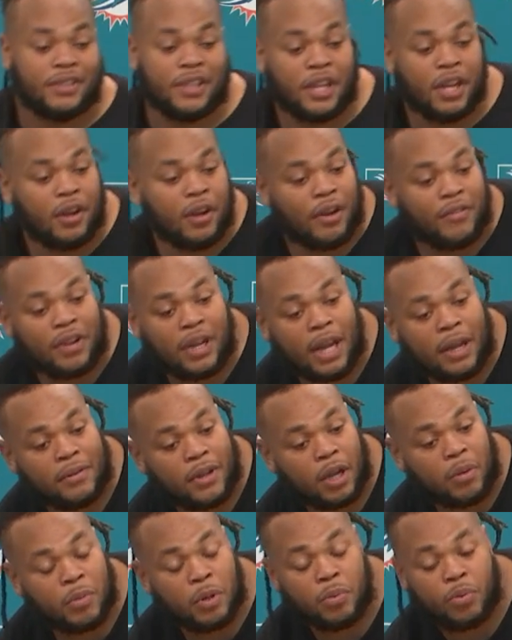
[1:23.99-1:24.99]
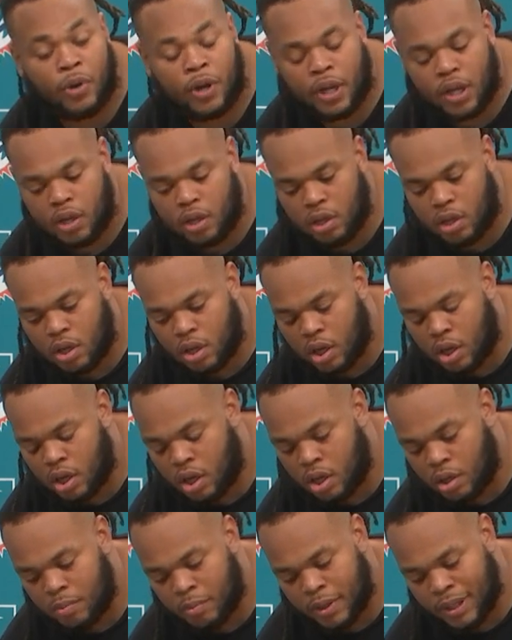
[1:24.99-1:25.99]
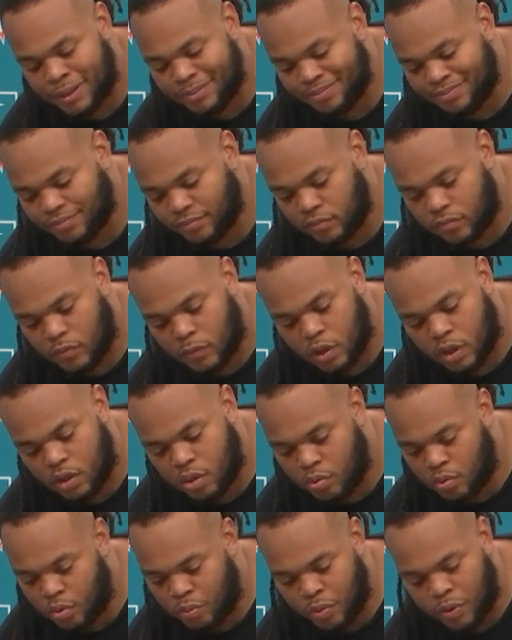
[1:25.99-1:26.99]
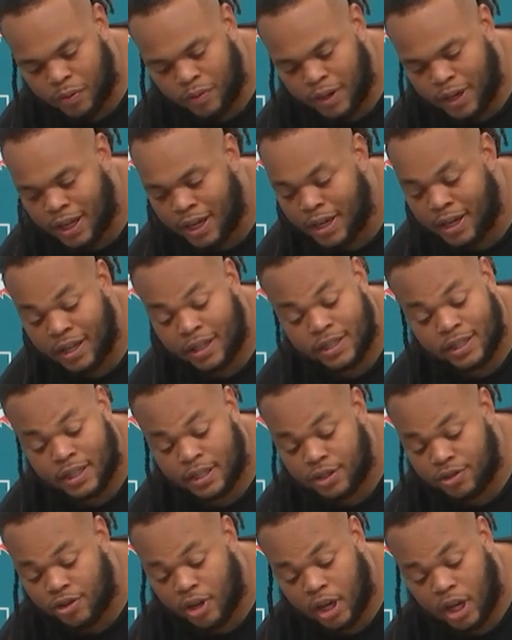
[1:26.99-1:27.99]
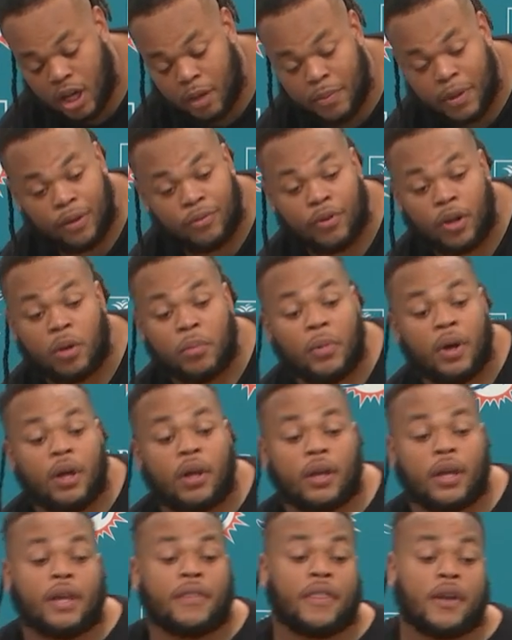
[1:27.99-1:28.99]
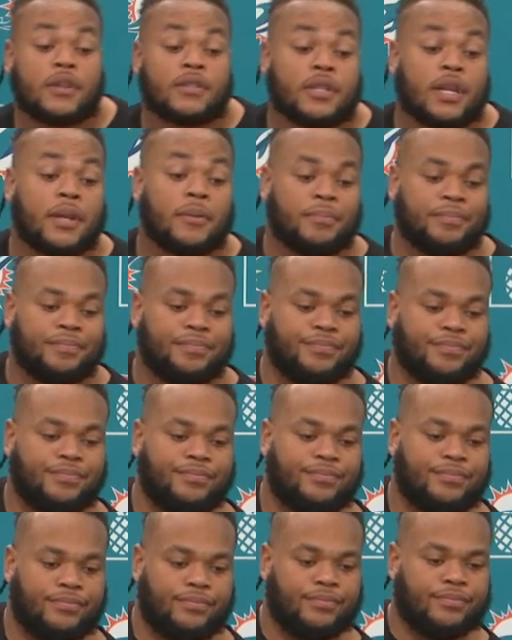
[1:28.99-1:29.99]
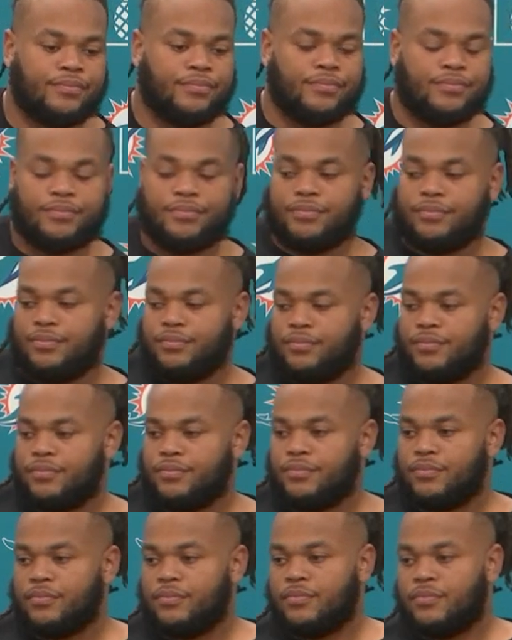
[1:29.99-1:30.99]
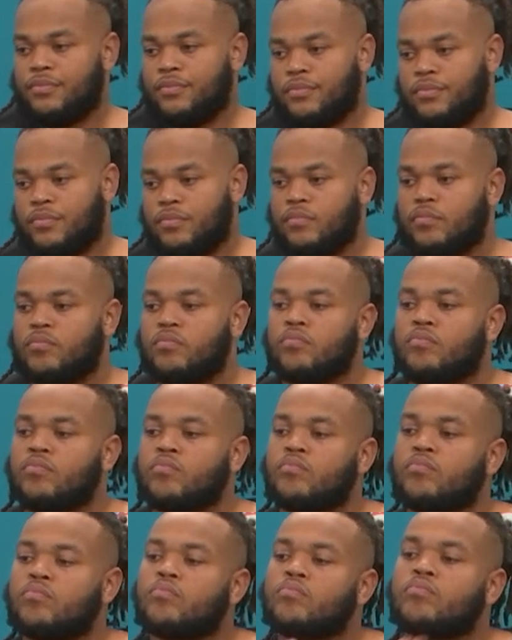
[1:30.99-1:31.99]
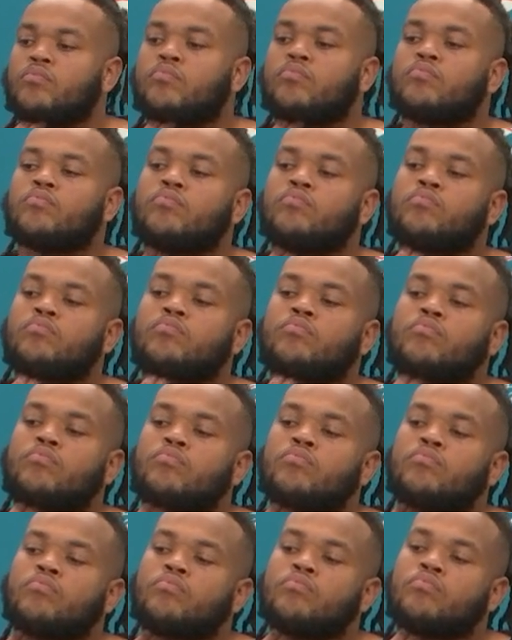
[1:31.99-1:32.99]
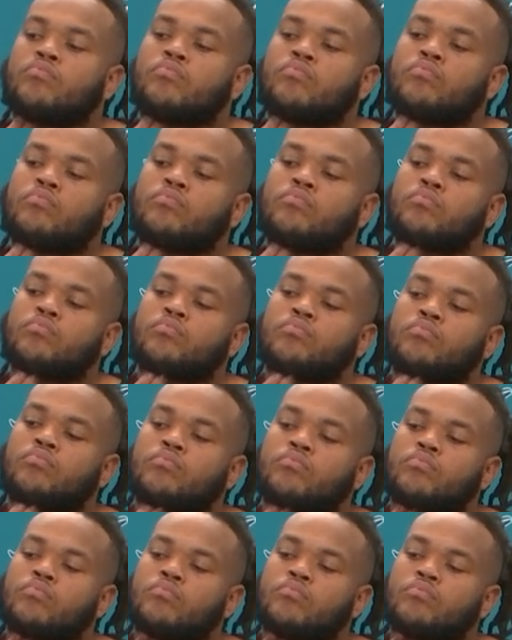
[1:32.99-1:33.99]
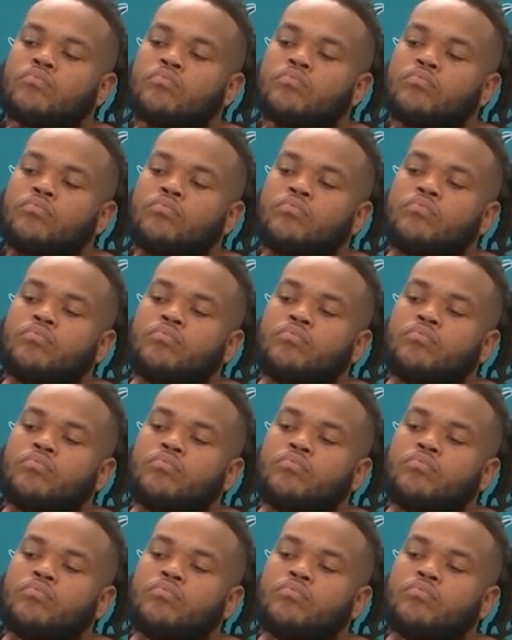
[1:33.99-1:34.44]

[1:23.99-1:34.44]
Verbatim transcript: You know, every game not gonna be pretty, um, but we, we get another chance to try to come out and run the ball again Thursday. Two teams have to go through this every week. I get that, but this week it's your turn.